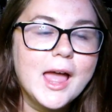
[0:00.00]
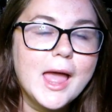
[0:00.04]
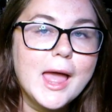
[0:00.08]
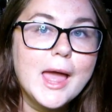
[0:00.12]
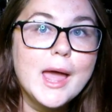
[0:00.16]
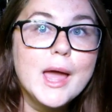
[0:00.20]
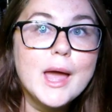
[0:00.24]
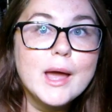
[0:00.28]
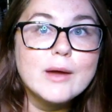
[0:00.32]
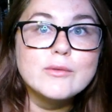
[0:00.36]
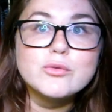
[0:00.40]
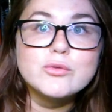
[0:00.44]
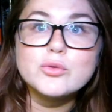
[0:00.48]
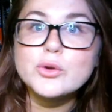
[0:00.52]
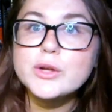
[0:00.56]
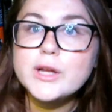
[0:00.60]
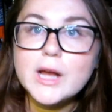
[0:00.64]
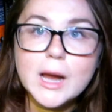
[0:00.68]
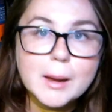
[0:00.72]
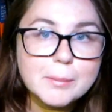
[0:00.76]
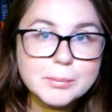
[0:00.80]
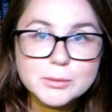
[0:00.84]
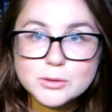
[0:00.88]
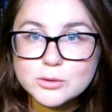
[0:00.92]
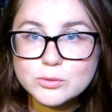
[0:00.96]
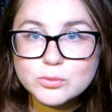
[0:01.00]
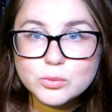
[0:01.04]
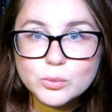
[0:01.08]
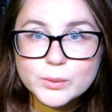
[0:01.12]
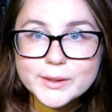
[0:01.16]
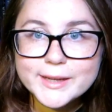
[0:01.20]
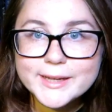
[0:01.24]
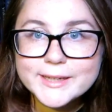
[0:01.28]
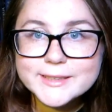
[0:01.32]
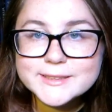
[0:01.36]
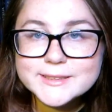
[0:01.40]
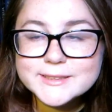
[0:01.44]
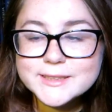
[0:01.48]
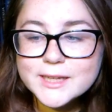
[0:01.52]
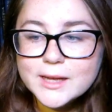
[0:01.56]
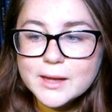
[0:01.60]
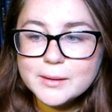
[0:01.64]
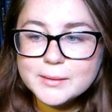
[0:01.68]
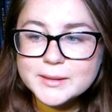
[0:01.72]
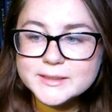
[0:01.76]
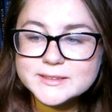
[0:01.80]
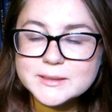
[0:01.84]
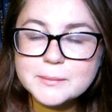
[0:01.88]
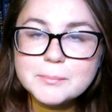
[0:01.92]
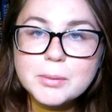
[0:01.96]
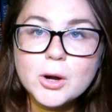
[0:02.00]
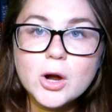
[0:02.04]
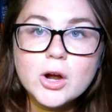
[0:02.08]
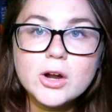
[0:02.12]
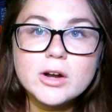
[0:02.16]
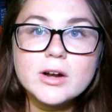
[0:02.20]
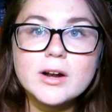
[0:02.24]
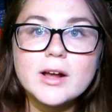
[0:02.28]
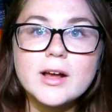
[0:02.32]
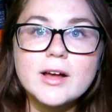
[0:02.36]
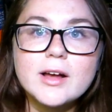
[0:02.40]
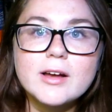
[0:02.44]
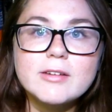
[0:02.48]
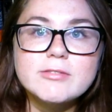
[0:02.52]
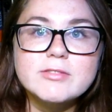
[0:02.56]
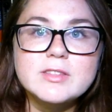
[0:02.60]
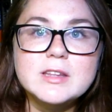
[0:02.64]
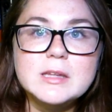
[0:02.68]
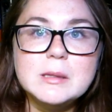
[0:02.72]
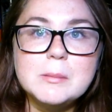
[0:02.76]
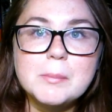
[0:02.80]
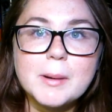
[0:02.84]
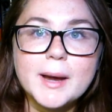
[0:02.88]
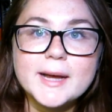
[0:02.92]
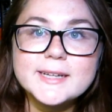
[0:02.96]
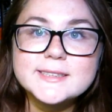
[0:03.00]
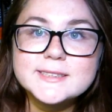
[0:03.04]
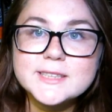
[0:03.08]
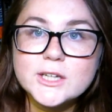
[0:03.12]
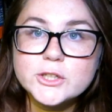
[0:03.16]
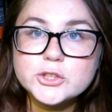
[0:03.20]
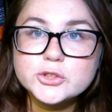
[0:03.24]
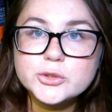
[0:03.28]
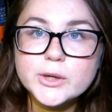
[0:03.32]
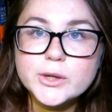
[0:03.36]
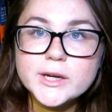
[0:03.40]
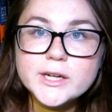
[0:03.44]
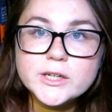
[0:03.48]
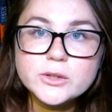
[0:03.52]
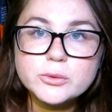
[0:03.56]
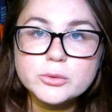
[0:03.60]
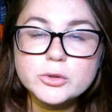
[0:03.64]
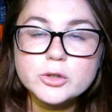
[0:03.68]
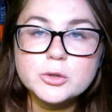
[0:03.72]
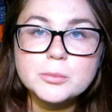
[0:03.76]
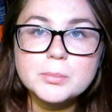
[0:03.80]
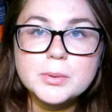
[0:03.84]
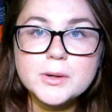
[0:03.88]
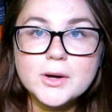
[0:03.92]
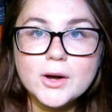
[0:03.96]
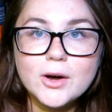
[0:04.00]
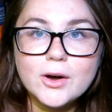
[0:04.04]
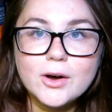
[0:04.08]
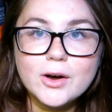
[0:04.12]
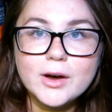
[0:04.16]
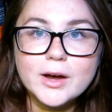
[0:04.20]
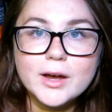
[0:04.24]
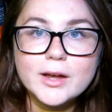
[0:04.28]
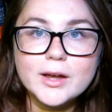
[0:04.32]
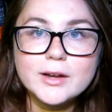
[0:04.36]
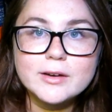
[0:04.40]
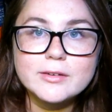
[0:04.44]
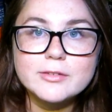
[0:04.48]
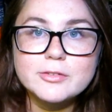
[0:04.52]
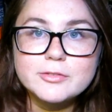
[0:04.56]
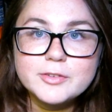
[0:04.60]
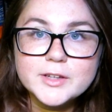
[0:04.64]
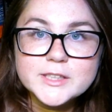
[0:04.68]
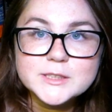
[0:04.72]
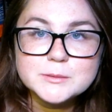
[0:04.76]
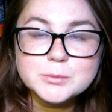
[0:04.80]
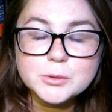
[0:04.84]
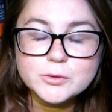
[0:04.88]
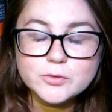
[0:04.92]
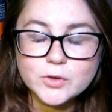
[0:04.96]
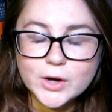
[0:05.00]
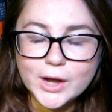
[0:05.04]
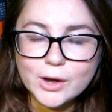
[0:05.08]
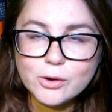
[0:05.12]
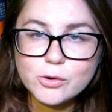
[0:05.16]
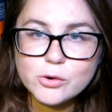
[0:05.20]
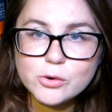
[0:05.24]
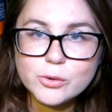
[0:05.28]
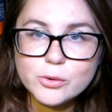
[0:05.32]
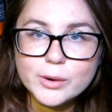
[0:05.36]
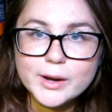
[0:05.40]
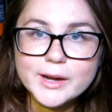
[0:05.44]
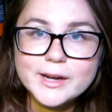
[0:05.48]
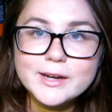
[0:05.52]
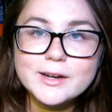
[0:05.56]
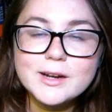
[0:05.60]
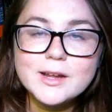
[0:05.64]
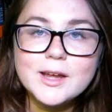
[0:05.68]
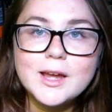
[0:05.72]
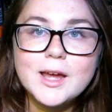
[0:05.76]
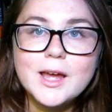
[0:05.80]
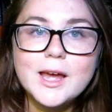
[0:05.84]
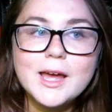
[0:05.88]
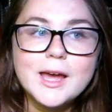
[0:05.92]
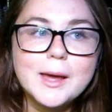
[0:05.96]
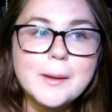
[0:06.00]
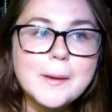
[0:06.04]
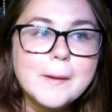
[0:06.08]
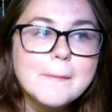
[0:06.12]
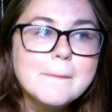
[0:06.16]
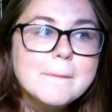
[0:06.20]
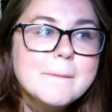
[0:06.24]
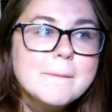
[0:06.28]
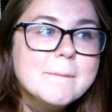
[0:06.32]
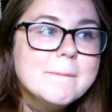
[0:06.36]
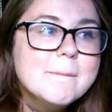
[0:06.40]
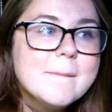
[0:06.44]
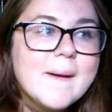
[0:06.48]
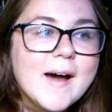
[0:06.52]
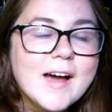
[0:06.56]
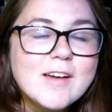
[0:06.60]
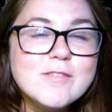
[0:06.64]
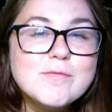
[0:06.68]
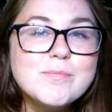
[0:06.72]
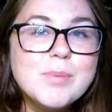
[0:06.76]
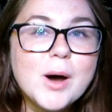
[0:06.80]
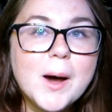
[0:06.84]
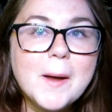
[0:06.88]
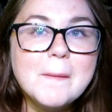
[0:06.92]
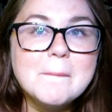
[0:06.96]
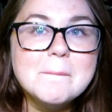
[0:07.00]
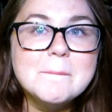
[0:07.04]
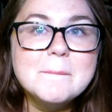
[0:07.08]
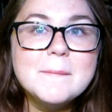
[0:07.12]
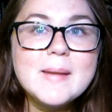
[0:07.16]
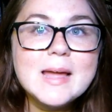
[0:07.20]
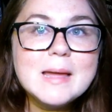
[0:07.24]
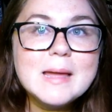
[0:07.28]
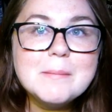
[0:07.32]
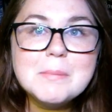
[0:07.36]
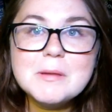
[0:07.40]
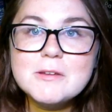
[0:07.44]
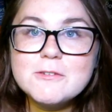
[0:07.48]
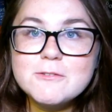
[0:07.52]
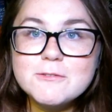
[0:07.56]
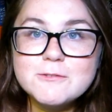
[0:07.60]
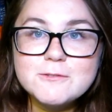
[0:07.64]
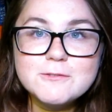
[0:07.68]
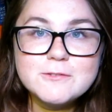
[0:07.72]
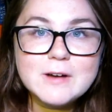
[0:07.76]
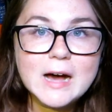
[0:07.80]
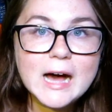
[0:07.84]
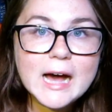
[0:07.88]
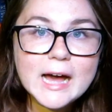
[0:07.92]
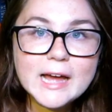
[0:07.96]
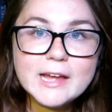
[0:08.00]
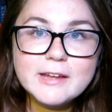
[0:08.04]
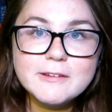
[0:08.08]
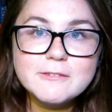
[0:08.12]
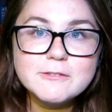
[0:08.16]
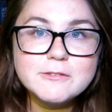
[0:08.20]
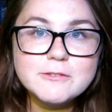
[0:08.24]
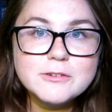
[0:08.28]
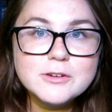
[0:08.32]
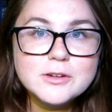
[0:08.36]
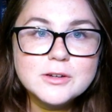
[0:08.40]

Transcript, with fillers: every couple of weeks because I'm part of the buy sell trade group on Facebook for Owl Crate. I've bought maybe five,